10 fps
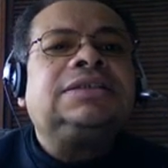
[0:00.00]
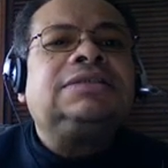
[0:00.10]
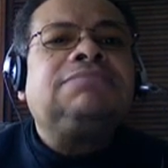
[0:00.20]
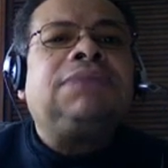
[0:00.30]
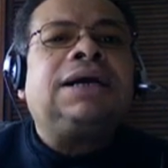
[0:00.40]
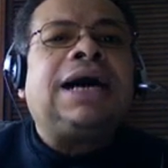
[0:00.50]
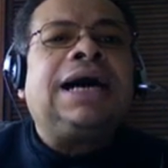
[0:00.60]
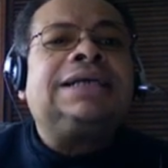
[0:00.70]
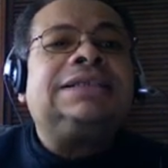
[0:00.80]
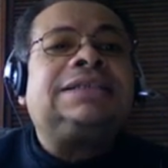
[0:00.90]
but I
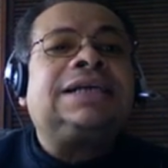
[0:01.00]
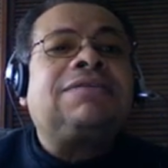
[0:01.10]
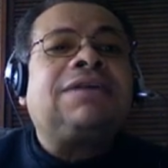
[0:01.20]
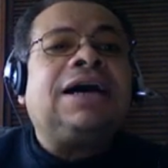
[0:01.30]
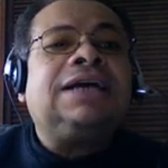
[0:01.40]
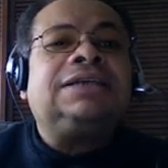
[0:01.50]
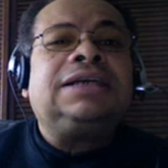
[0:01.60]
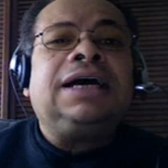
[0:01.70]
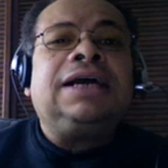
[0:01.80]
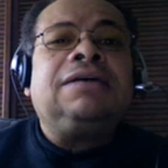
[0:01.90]
can synchronize it
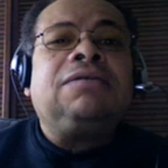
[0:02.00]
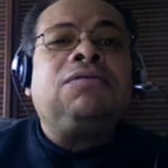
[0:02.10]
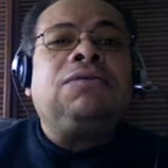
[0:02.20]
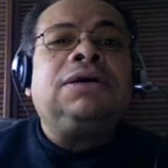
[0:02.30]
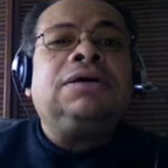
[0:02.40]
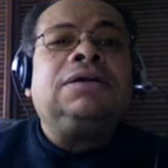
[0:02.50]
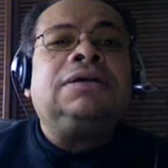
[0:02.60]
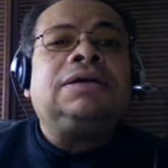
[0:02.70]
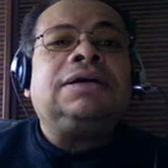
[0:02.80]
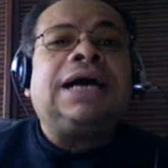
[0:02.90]
and it
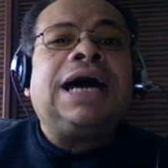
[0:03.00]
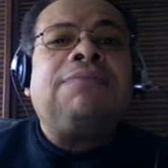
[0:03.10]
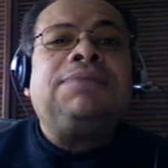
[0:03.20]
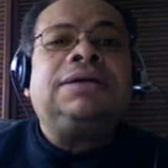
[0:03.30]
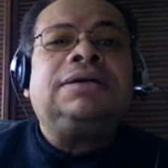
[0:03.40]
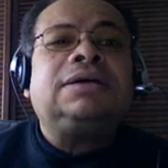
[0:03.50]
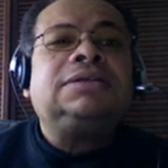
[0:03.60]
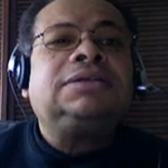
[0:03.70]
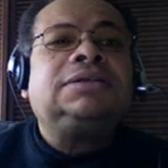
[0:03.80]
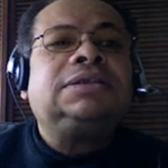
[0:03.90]
will happen.
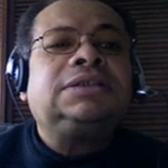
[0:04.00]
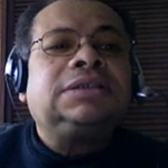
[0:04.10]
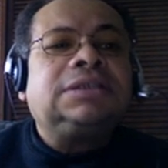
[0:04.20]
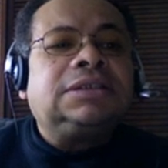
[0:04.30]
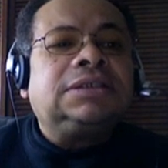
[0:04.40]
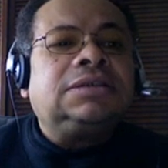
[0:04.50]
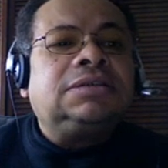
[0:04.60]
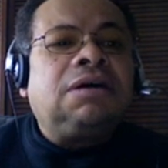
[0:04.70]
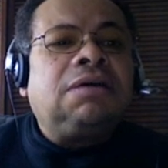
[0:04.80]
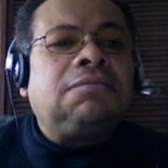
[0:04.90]

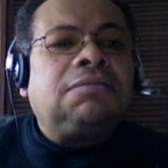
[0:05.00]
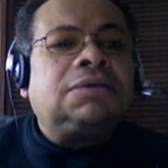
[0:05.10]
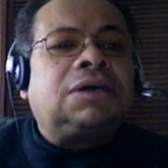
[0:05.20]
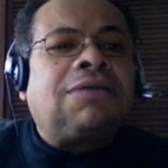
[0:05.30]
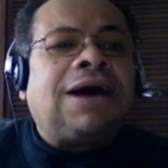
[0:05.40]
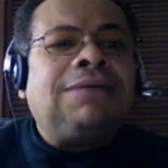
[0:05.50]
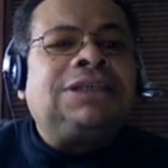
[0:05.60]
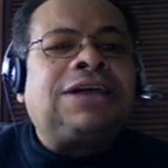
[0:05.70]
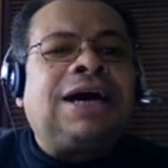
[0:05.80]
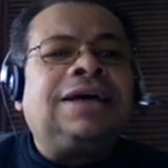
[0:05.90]
Well, crime in
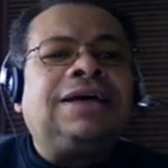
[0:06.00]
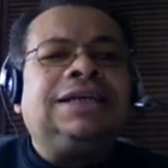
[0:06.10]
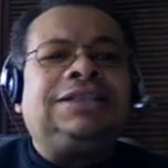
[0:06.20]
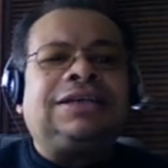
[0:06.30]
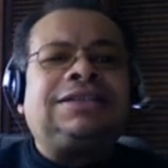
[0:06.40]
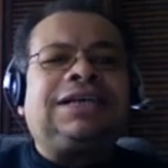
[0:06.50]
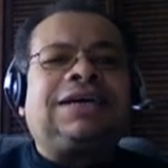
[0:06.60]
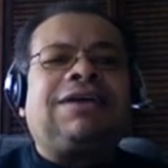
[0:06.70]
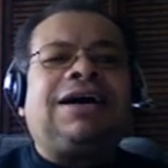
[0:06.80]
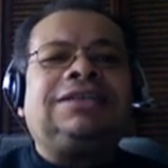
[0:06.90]
China, it just
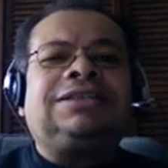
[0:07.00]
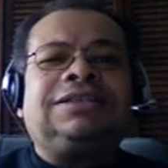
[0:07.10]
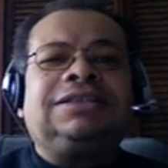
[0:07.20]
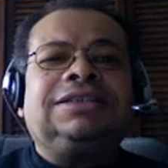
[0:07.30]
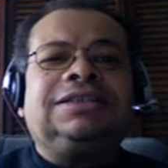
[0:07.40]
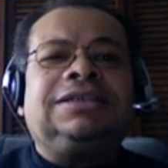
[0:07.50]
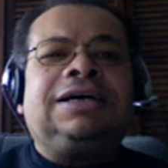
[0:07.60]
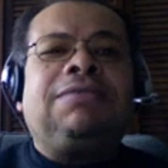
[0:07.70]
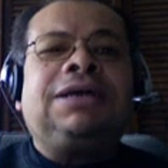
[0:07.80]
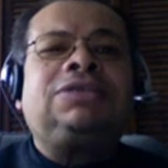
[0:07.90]
synchronized.
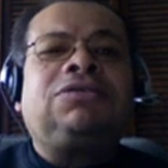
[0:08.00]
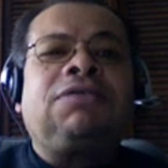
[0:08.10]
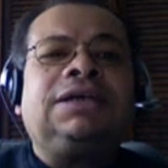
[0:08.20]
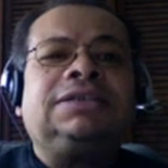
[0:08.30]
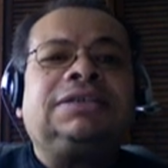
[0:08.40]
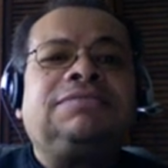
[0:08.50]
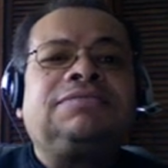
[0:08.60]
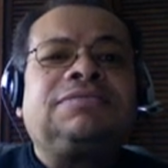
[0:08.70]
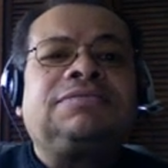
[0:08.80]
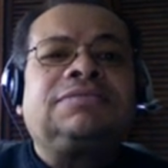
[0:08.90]
There are my stories.
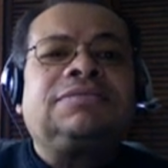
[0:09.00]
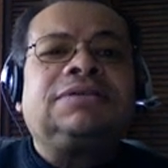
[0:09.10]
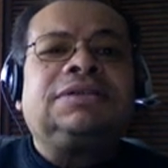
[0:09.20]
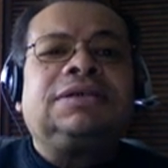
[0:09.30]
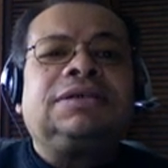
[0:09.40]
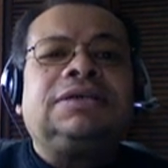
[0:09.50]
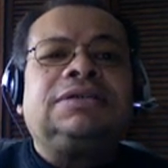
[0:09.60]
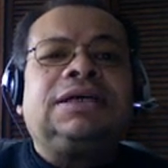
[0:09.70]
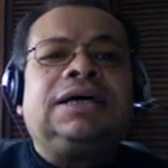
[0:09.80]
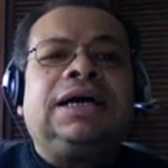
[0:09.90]

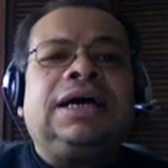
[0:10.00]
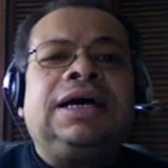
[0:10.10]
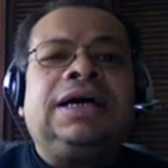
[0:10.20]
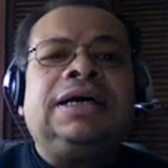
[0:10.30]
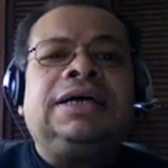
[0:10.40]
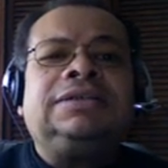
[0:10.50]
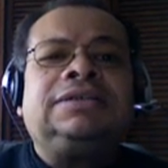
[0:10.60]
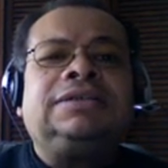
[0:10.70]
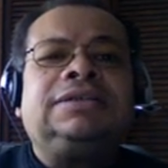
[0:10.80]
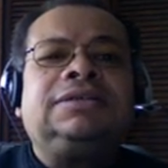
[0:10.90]
And
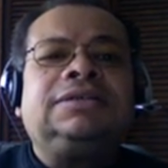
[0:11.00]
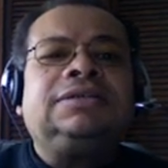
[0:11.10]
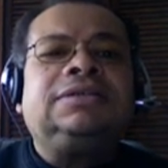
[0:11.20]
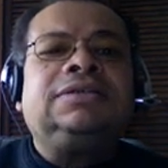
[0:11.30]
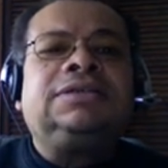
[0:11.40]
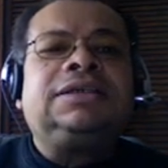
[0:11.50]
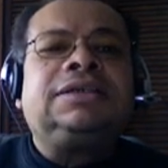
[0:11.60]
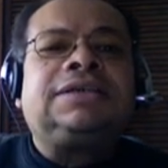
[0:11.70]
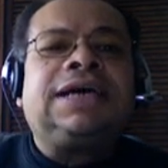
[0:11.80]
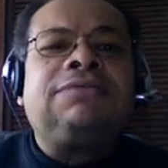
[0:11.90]
you see the
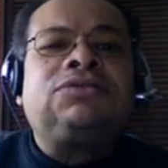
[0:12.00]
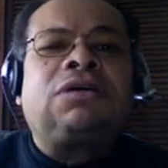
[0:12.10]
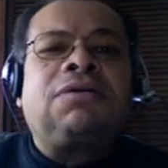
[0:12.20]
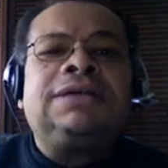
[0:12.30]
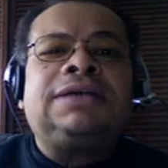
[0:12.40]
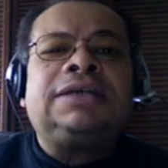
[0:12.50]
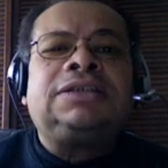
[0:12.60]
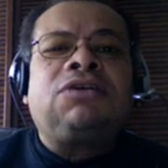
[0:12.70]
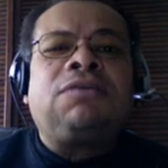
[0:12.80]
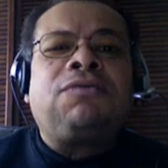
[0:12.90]
same stories I
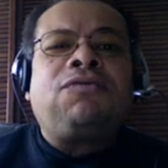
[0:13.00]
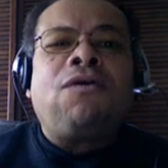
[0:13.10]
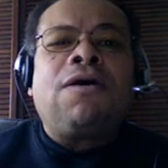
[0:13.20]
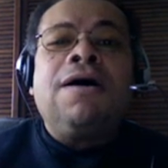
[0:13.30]
saw before.